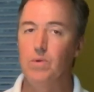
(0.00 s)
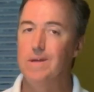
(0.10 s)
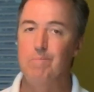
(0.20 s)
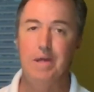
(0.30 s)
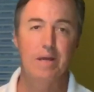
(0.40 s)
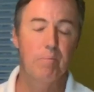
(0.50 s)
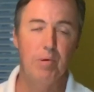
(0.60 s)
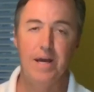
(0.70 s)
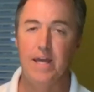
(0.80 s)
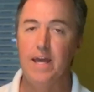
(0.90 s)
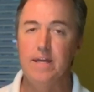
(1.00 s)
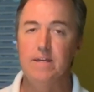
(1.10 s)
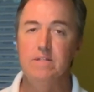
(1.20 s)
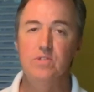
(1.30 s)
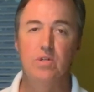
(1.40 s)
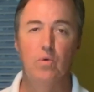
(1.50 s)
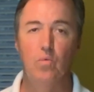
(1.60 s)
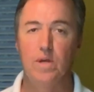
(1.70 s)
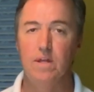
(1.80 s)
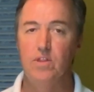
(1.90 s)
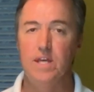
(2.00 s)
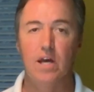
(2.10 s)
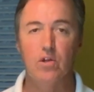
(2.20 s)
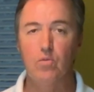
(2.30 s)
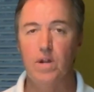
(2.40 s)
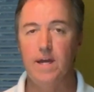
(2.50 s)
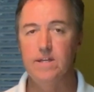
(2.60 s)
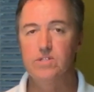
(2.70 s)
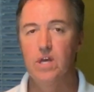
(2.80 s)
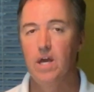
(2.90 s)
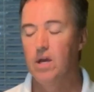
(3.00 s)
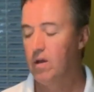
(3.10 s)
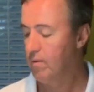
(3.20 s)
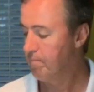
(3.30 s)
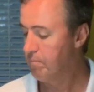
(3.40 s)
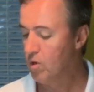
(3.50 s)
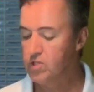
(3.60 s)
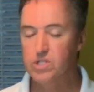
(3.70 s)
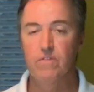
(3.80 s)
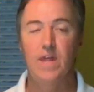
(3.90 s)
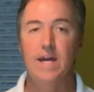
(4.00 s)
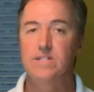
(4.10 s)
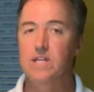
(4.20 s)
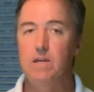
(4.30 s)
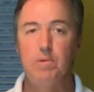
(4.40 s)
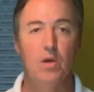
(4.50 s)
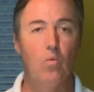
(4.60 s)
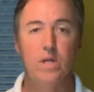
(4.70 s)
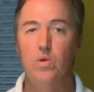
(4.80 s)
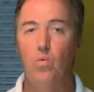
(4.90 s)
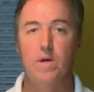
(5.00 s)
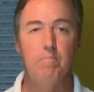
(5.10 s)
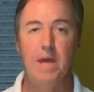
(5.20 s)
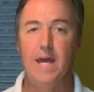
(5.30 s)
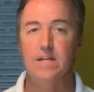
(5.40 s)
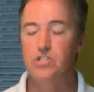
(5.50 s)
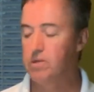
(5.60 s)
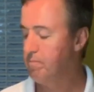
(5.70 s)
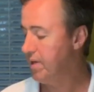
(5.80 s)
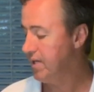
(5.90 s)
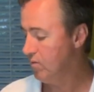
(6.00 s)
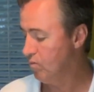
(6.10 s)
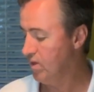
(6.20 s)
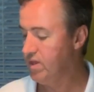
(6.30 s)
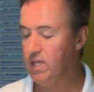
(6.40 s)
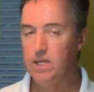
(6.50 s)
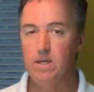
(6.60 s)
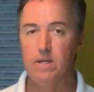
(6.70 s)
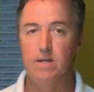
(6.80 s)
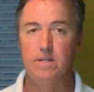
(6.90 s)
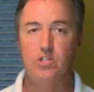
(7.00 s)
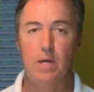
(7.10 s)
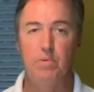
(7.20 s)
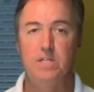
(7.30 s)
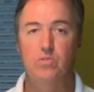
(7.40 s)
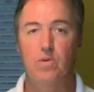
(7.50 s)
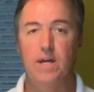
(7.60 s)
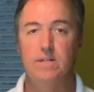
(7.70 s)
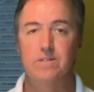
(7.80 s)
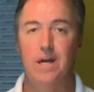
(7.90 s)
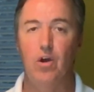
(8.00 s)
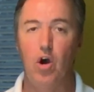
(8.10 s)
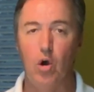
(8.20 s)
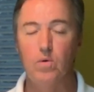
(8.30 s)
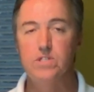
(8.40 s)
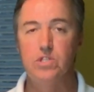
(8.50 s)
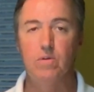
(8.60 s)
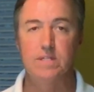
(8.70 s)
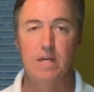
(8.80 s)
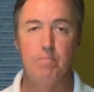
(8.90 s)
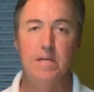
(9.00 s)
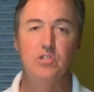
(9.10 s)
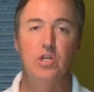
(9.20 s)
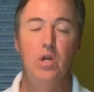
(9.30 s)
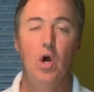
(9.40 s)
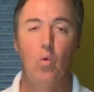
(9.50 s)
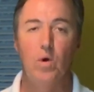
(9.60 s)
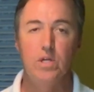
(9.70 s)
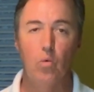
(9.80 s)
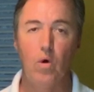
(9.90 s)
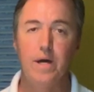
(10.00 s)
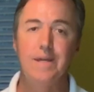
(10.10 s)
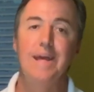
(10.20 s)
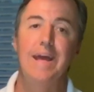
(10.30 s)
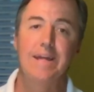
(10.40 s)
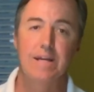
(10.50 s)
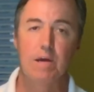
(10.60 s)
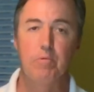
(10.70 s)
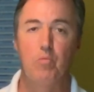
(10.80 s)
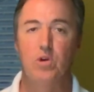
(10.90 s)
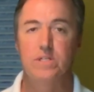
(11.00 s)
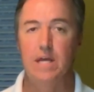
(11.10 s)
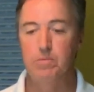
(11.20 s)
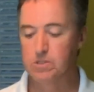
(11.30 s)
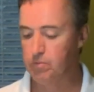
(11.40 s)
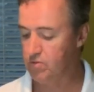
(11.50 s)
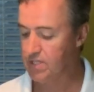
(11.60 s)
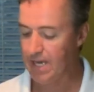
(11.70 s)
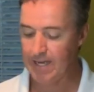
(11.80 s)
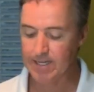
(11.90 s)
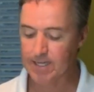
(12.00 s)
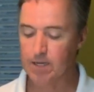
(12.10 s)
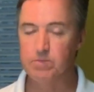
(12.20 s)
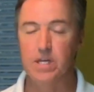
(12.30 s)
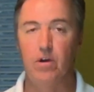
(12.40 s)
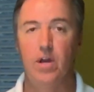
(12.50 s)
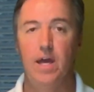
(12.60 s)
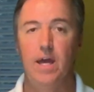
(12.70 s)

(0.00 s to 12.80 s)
we can make paellas with yellow rice. Most of that is going to be a 1-to-1 match, but with the Japanese rice, I always do, as I mentioned, 1-to-1 and a couple more tablespoons, and it comes out